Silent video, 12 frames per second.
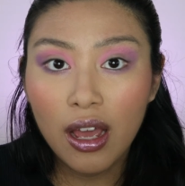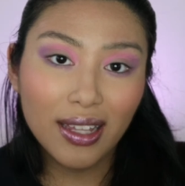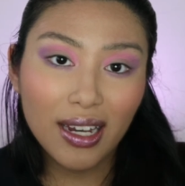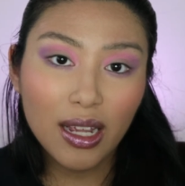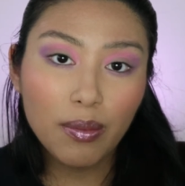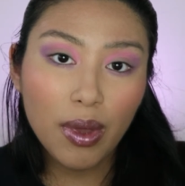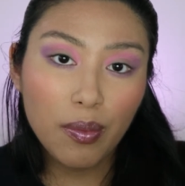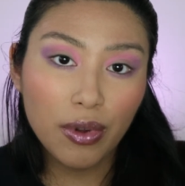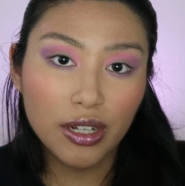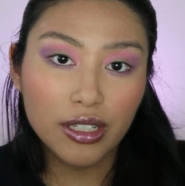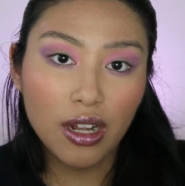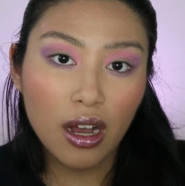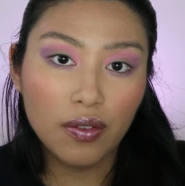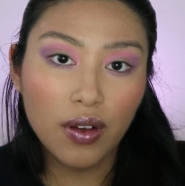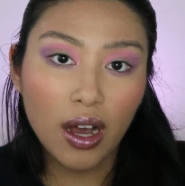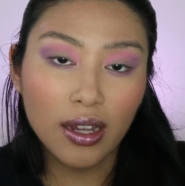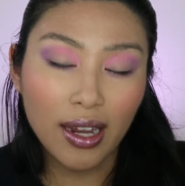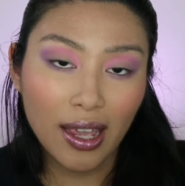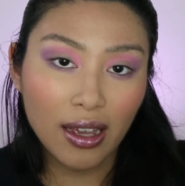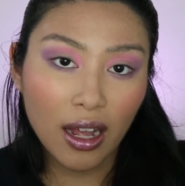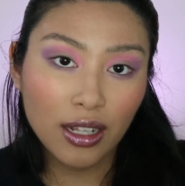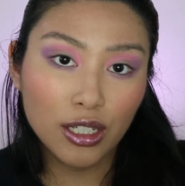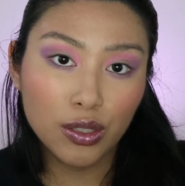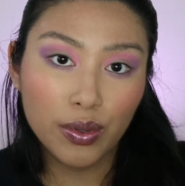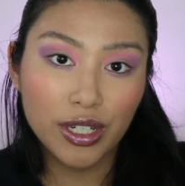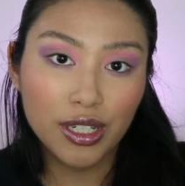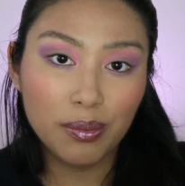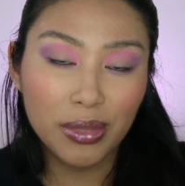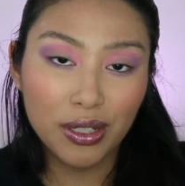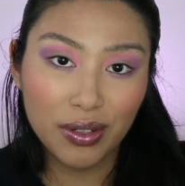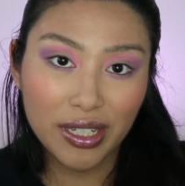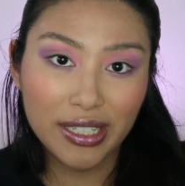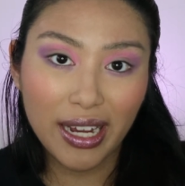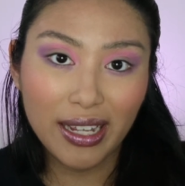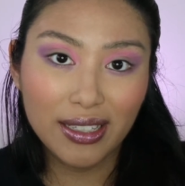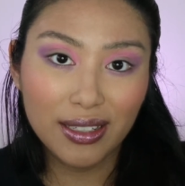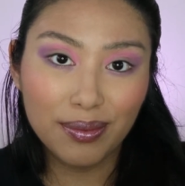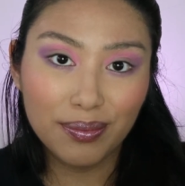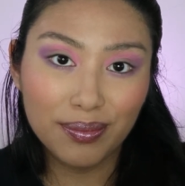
cleaning my brush off on a color switch between shades.